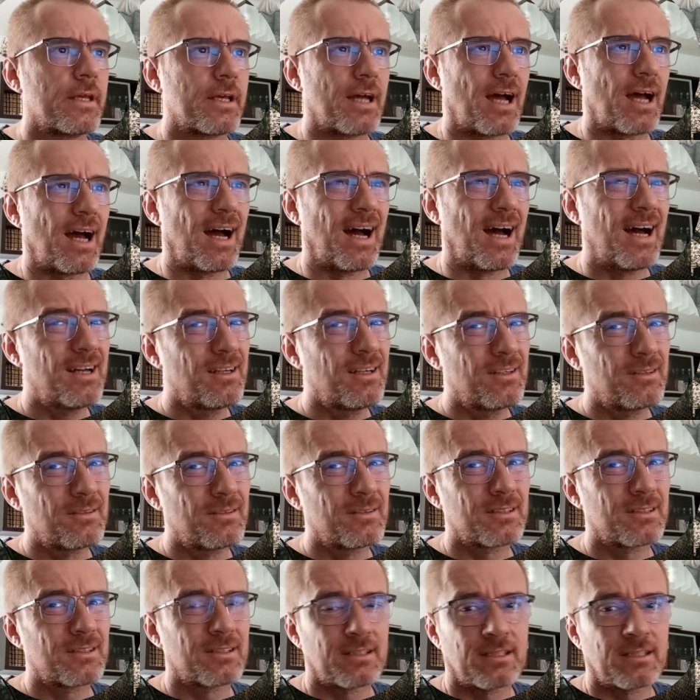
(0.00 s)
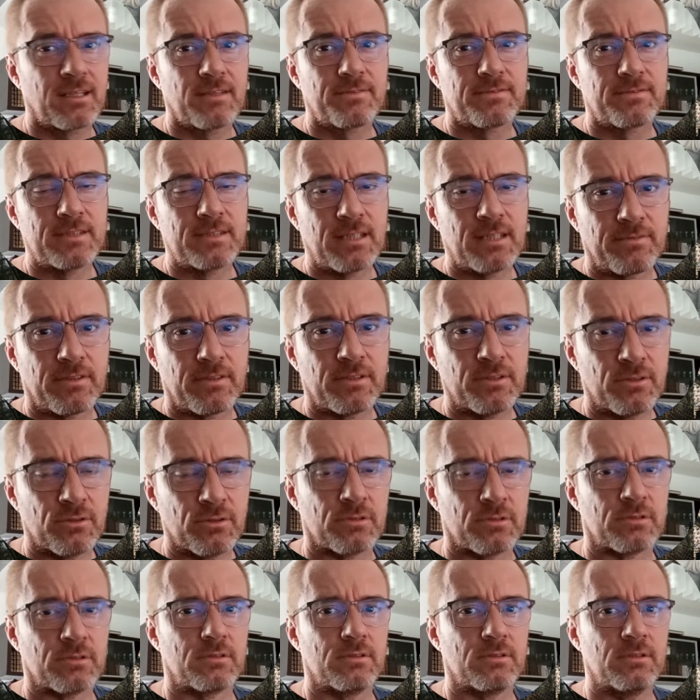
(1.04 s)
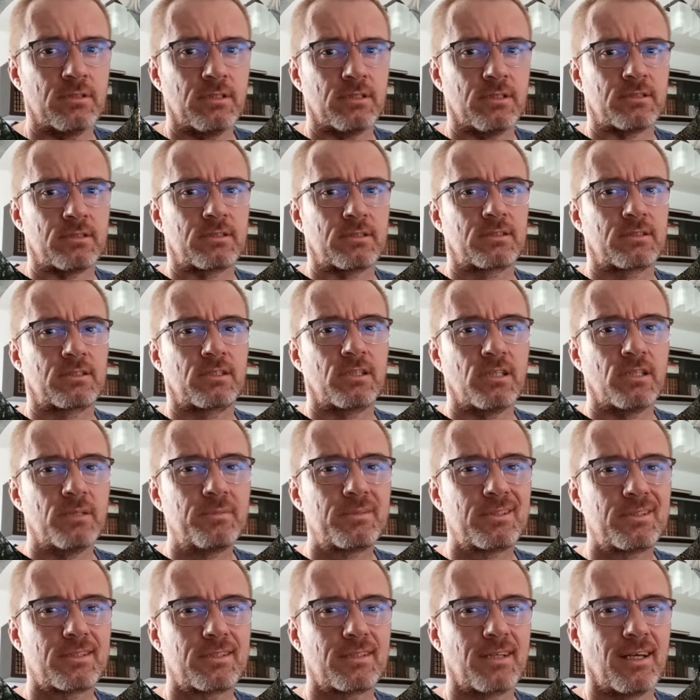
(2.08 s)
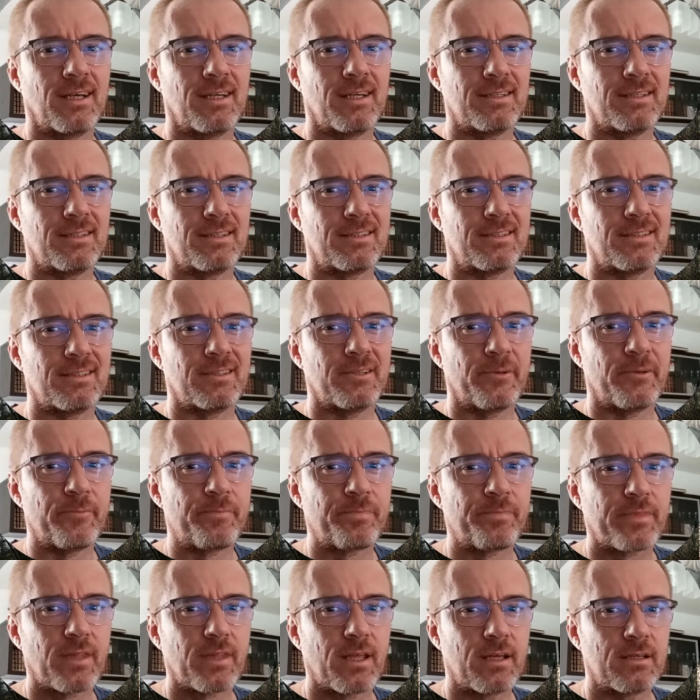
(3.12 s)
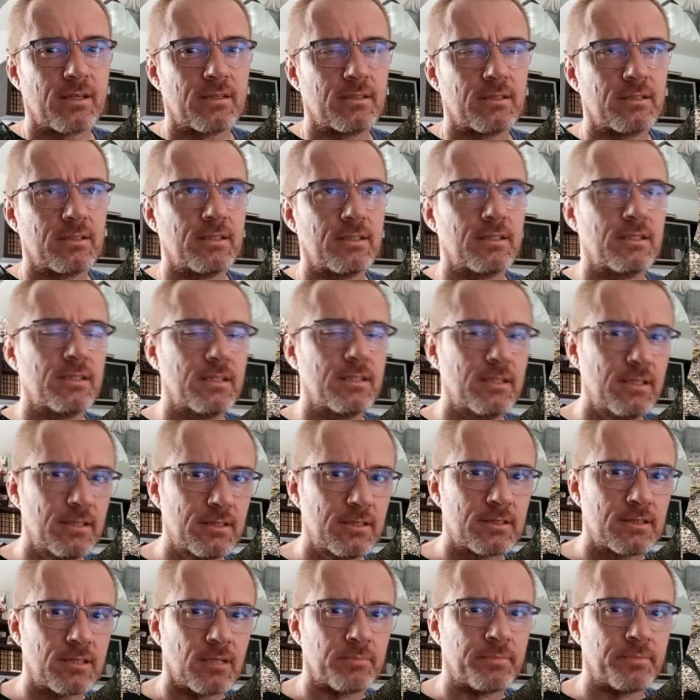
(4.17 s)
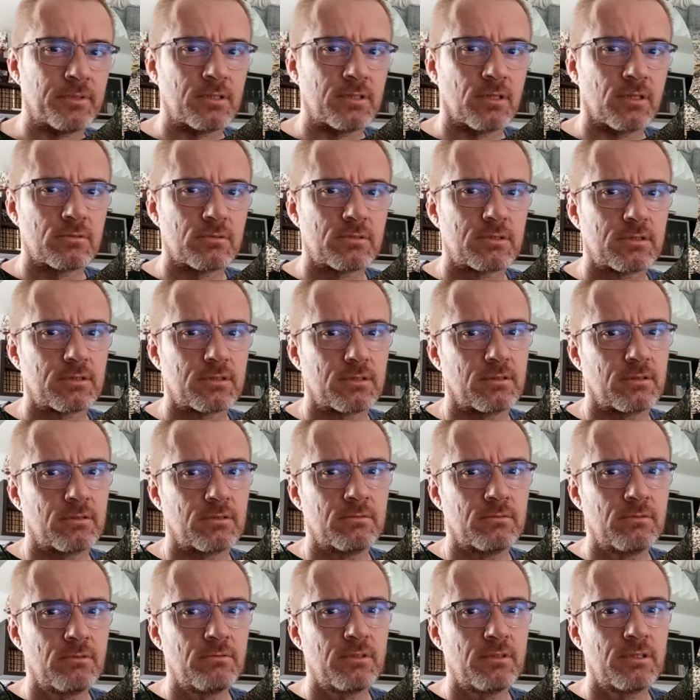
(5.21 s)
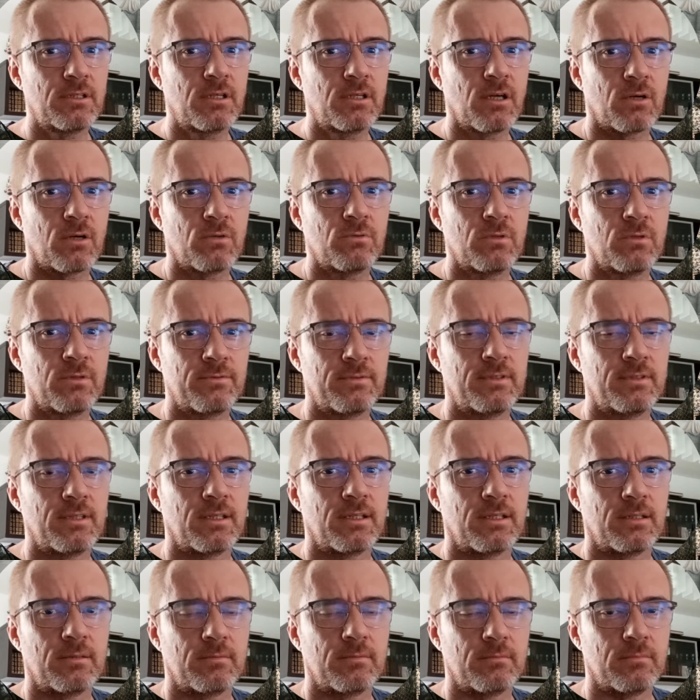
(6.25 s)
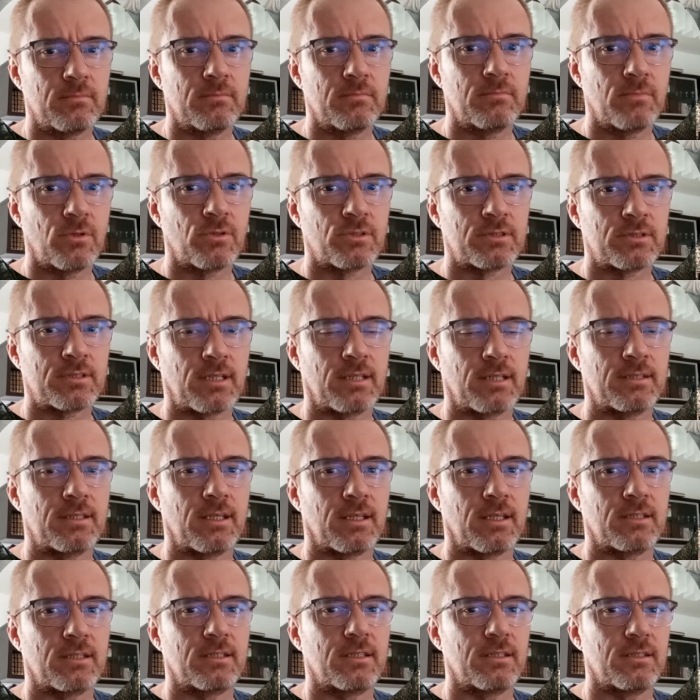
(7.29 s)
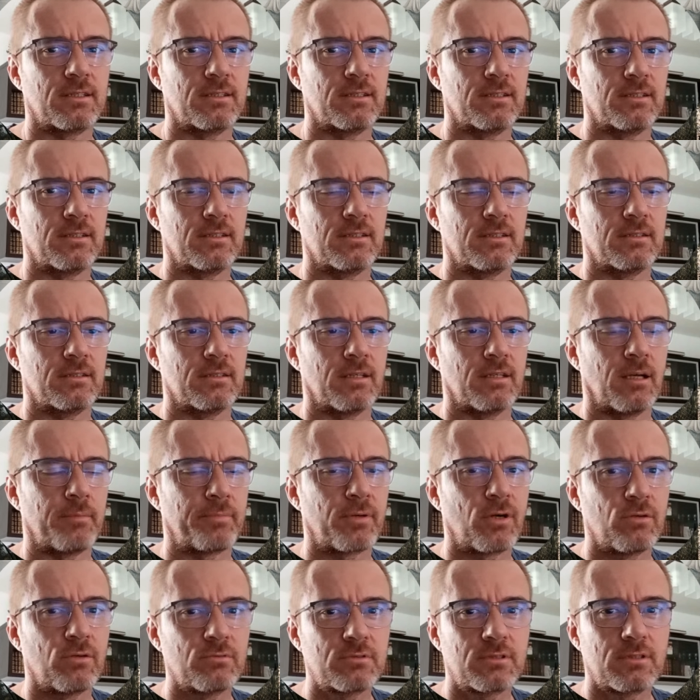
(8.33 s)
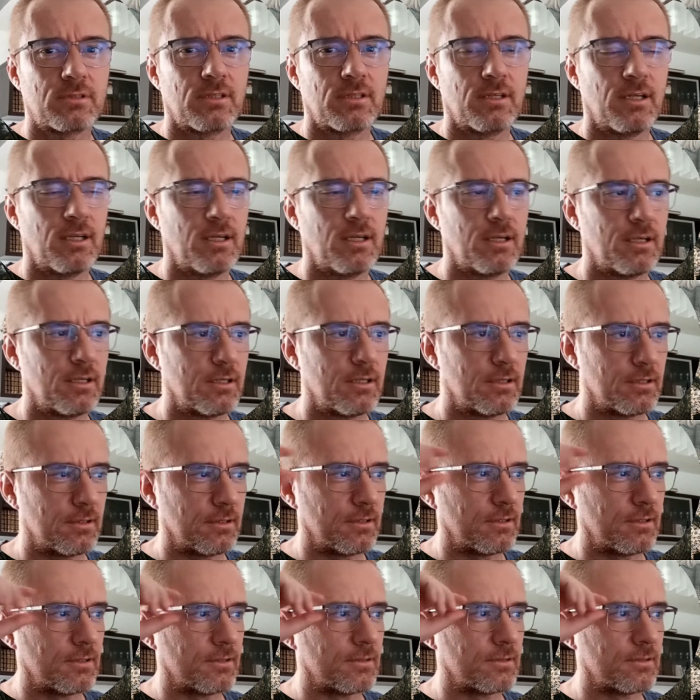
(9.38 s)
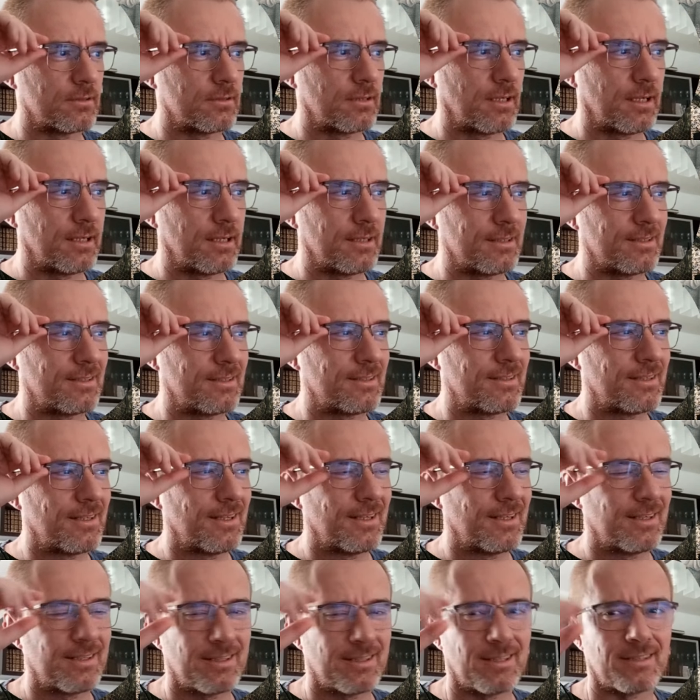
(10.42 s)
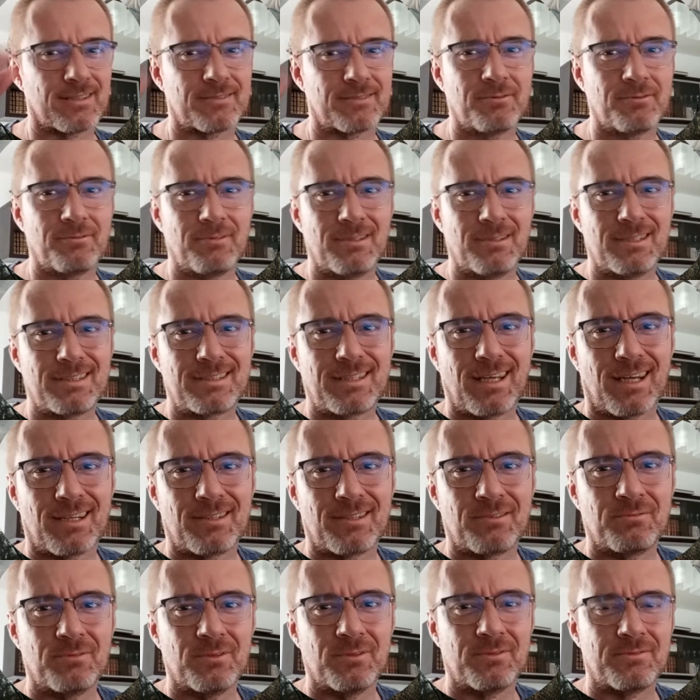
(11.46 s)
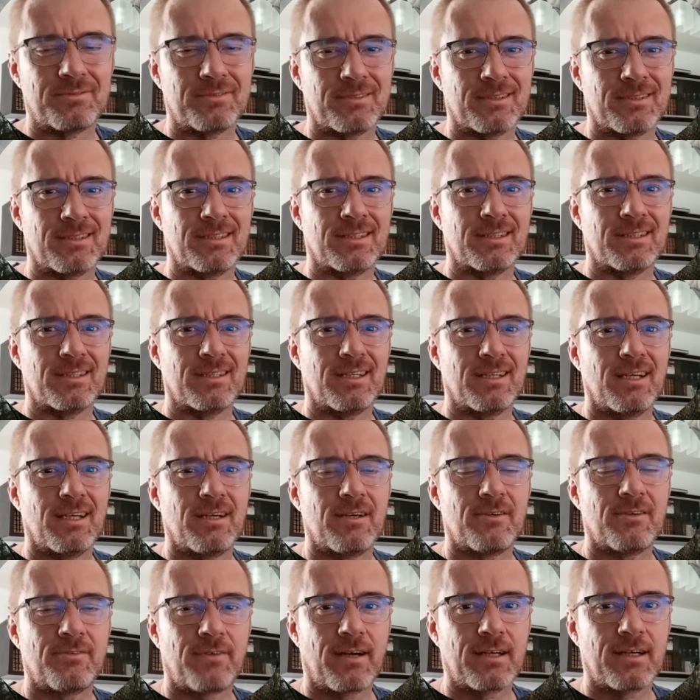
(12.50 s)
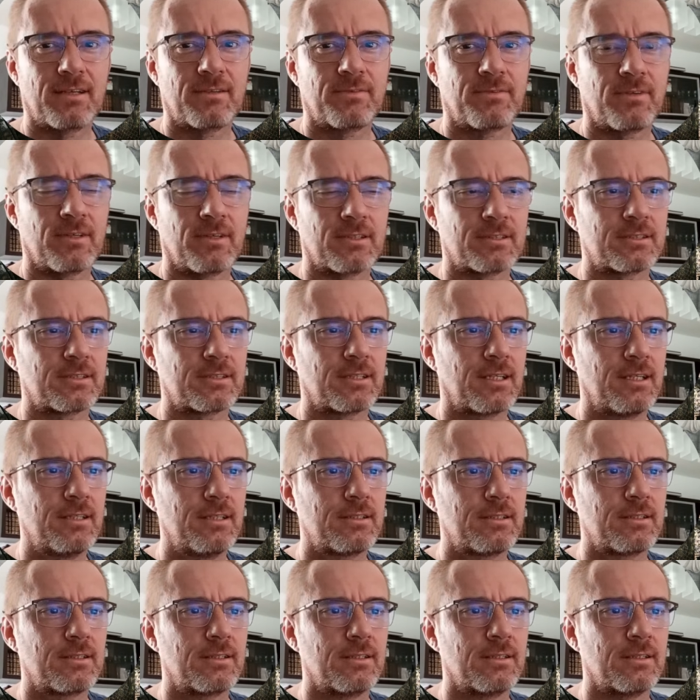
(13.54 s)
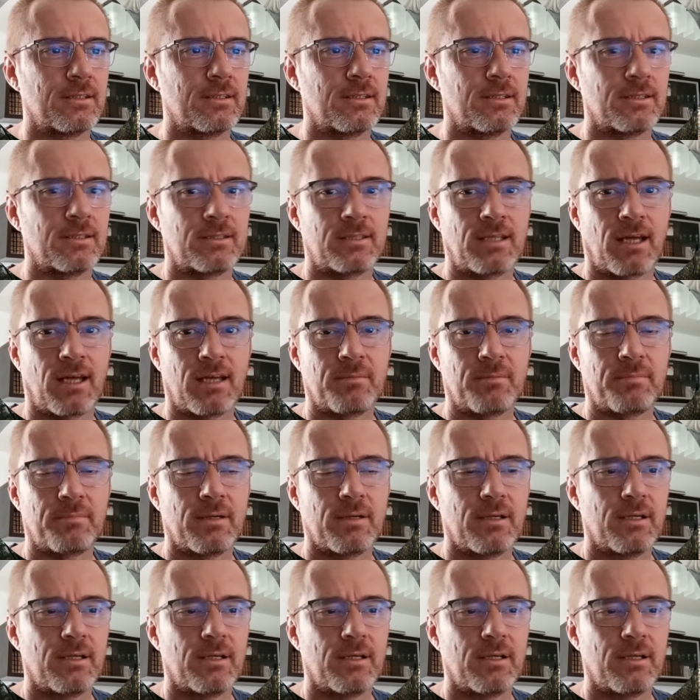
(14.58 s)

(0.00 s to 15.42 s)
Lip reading: I have never used these scripts, and in these episodes we will go with the more standard approach, and yes, we will start with Firefox and type